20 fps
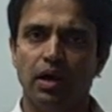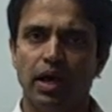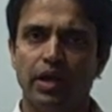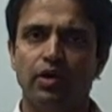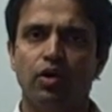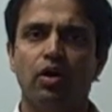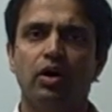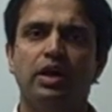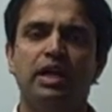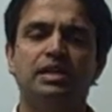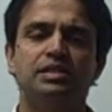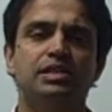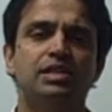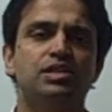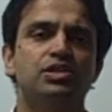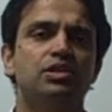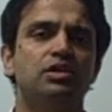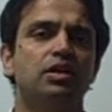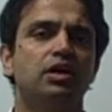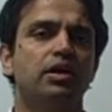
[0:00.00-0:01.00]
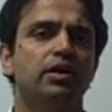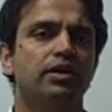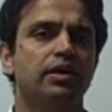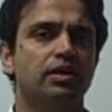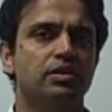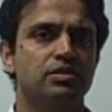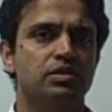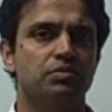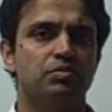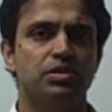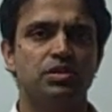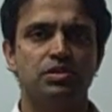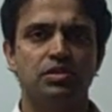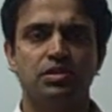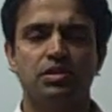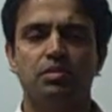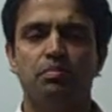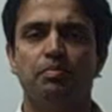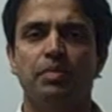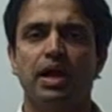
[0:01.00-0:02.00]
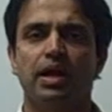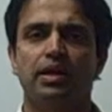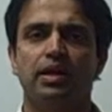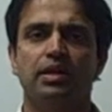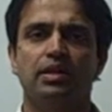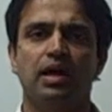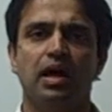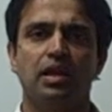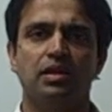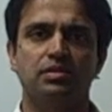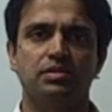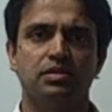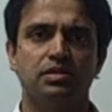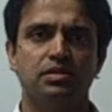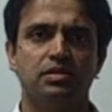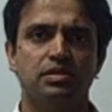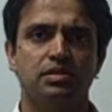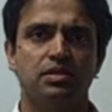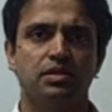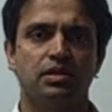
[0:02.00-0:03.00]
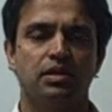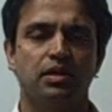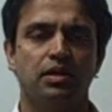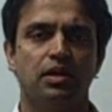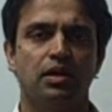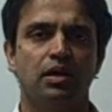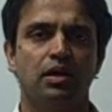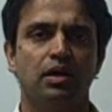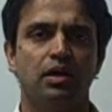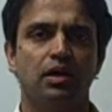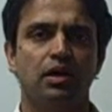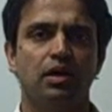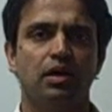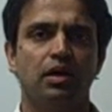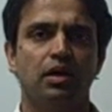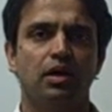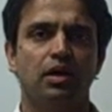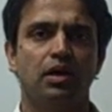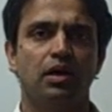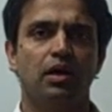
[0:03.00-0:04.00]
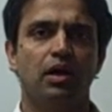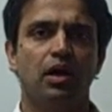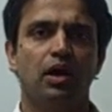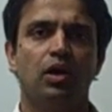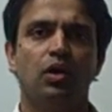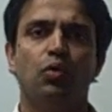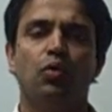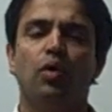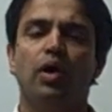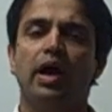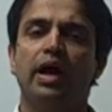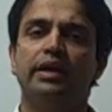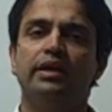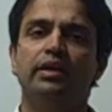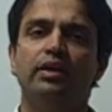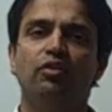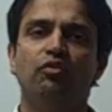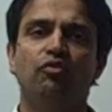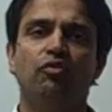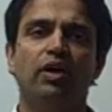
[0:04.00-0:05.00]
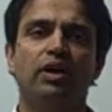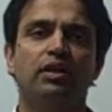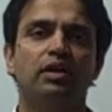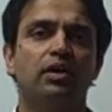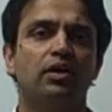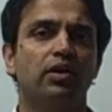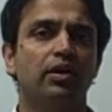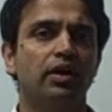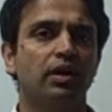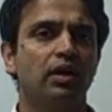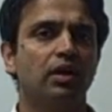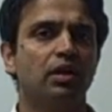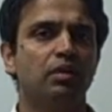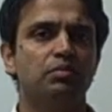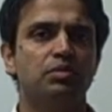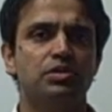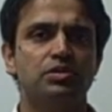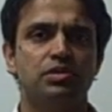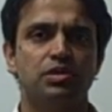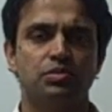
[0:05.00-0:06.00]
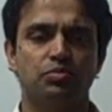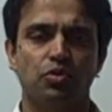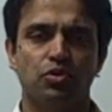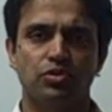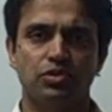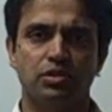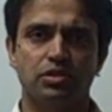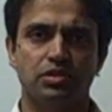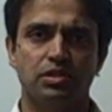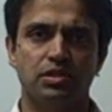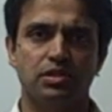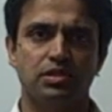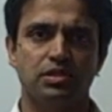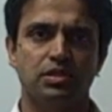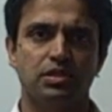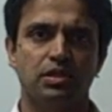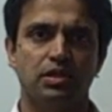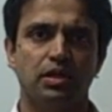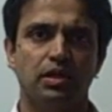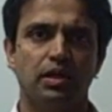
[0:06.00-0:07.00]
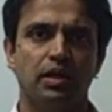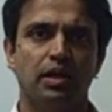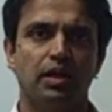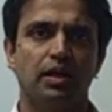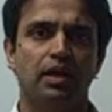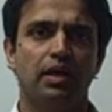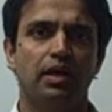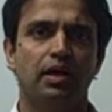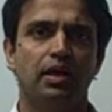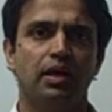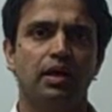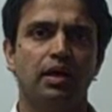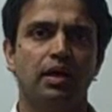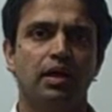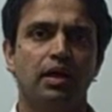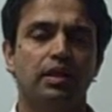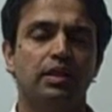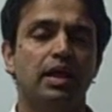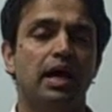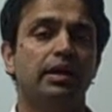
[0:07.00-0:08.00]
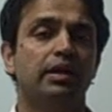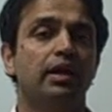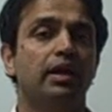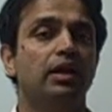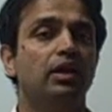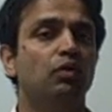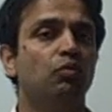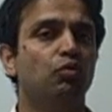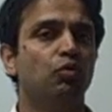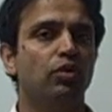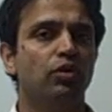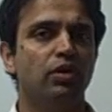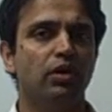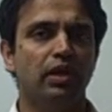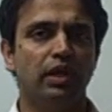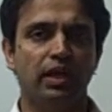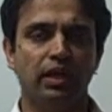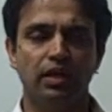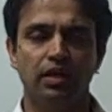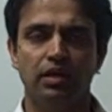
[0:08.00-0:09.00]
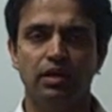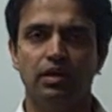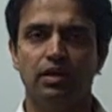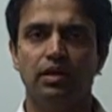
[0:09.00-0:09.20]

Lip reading: An organization conducts a business impact analysis to identify the critical business processes that it would need